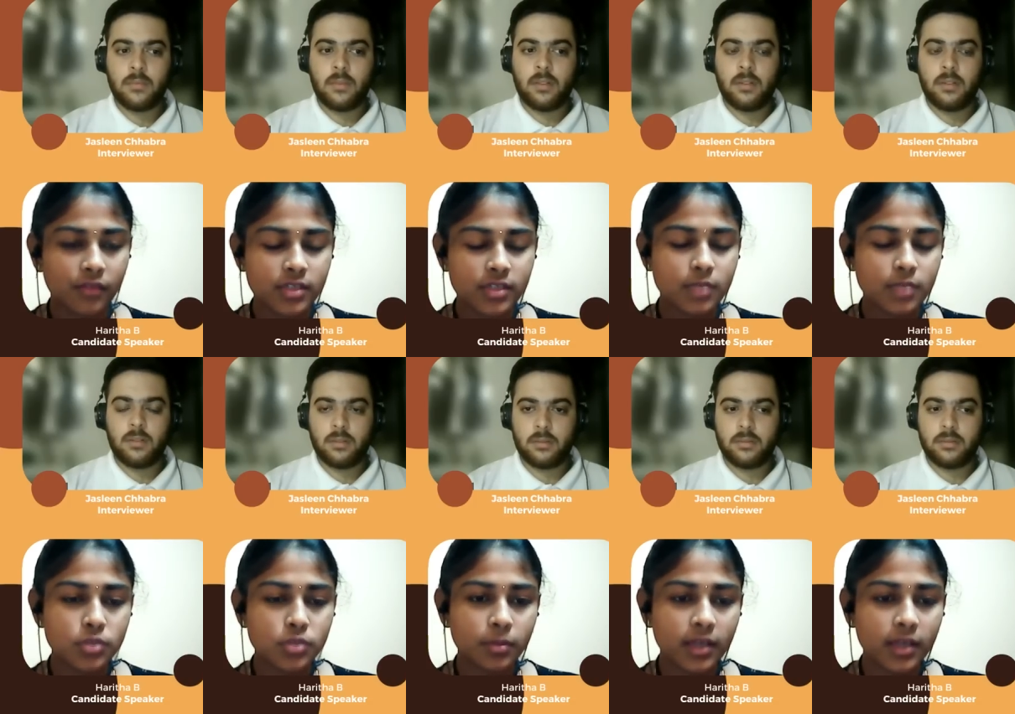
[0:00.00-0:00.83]
Speaker 1: If it seems
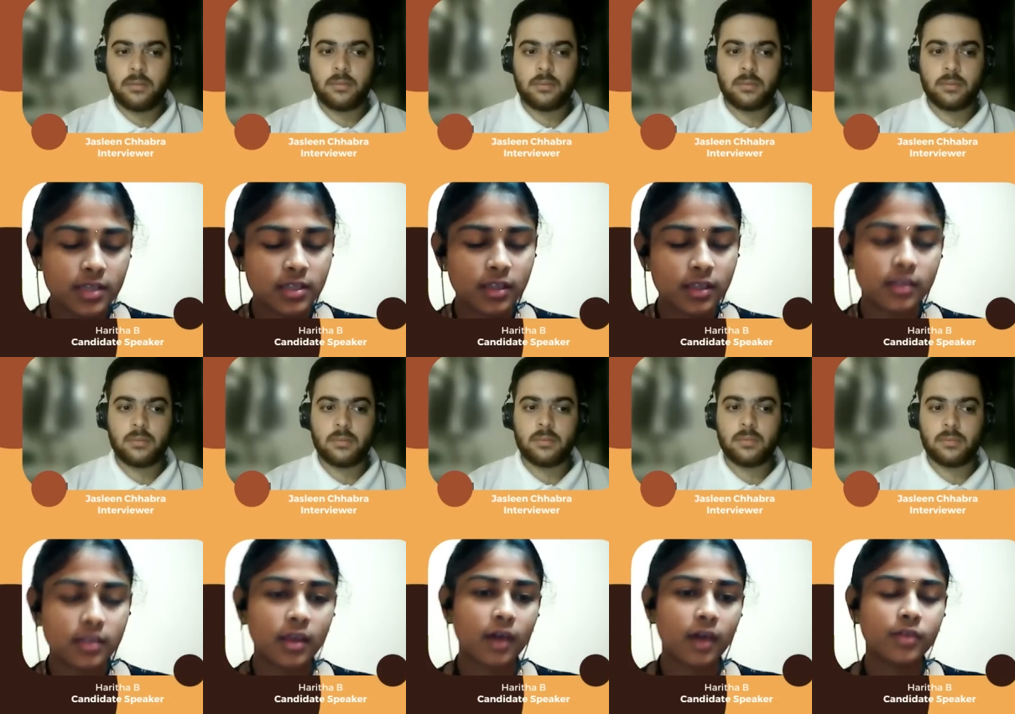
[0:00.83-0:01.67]
to be easy, then
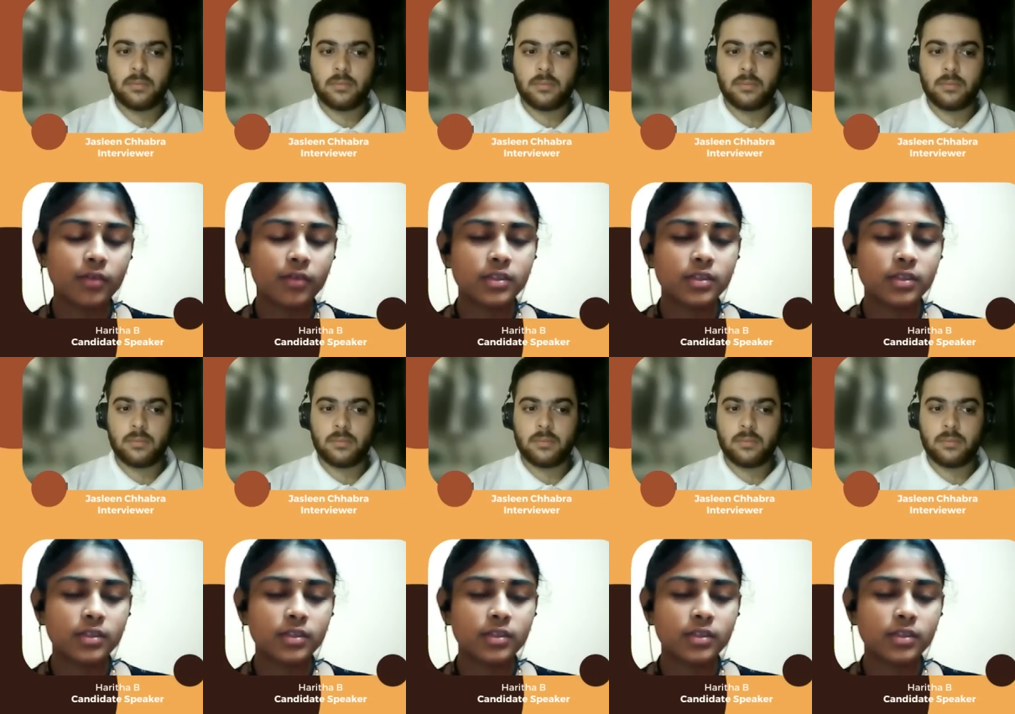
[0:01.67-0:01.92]
they have given